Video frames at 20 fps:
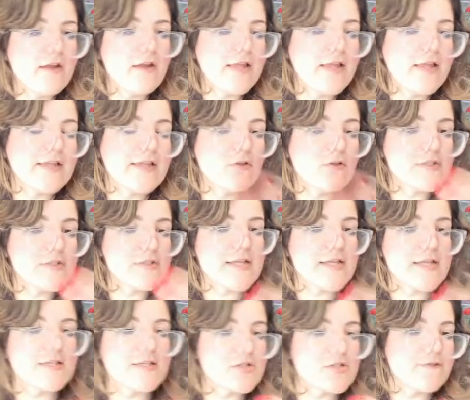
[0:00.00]
Like, it looks
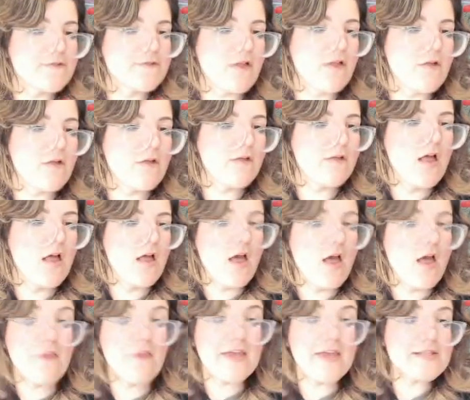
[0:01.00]
like it just fell off.
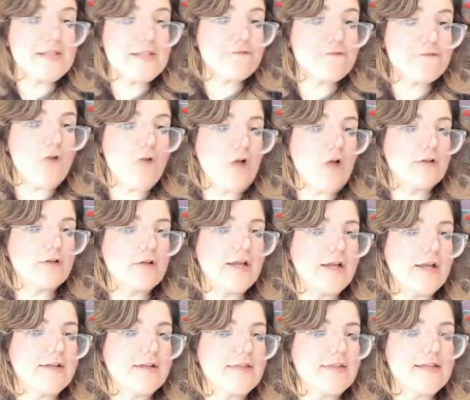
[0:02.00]
That is a frog
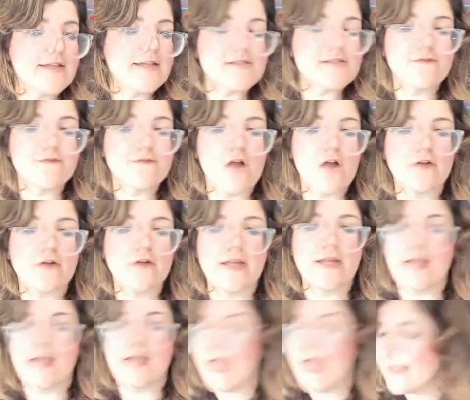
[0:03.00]
ring. That is a frog
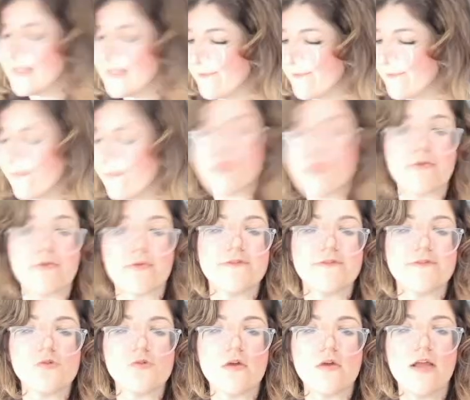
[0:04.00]
ring. It's from a thrift
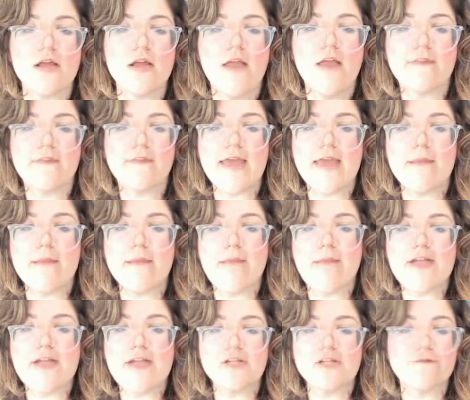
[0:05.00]
store. They had a
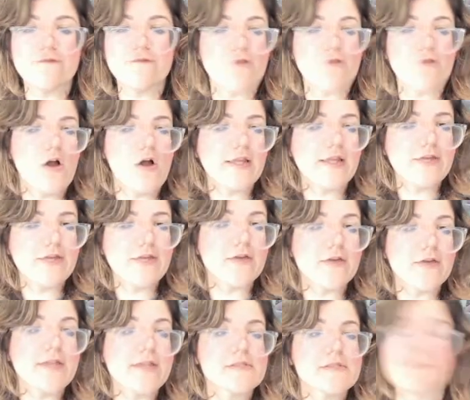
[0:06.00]
matching frog
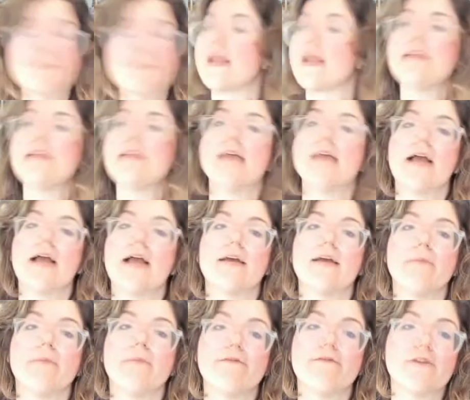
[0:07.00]
earrings, but
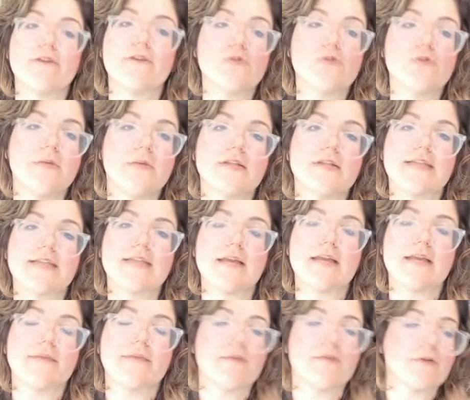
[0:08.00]
my friend told me not to get
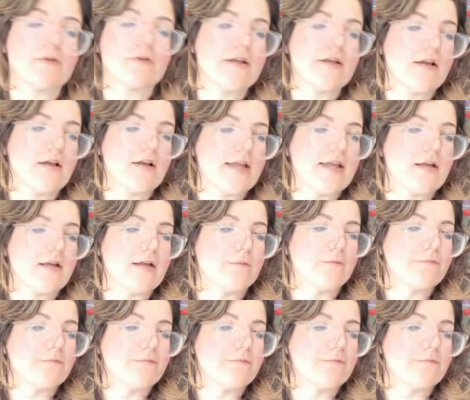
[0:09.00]
them, and I regret not getting them.